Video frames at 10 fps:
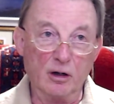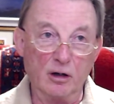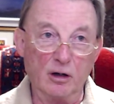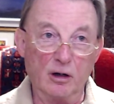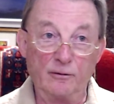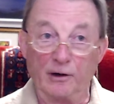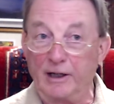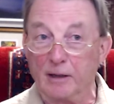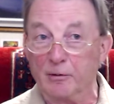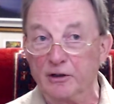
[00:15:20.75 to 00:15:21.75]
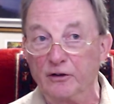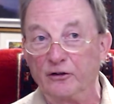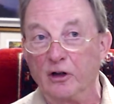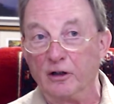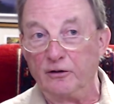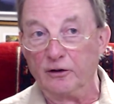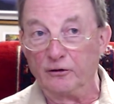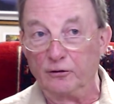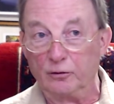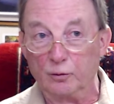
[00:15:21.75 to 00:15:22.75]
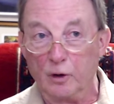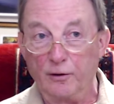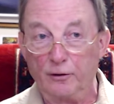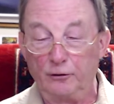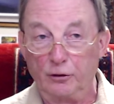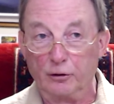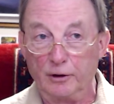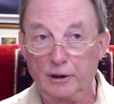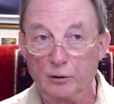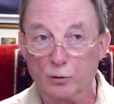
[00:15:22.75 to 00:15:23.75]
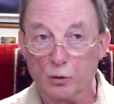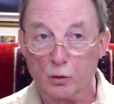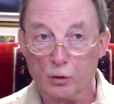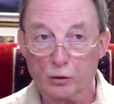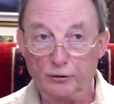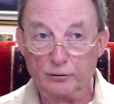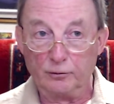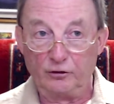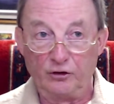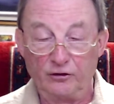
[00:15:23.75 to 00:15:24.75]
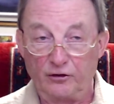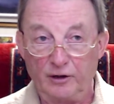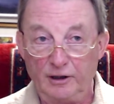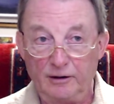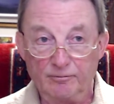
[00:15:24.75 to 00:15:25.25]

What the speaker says: A very eminent scientist who won the Turing Award, which is the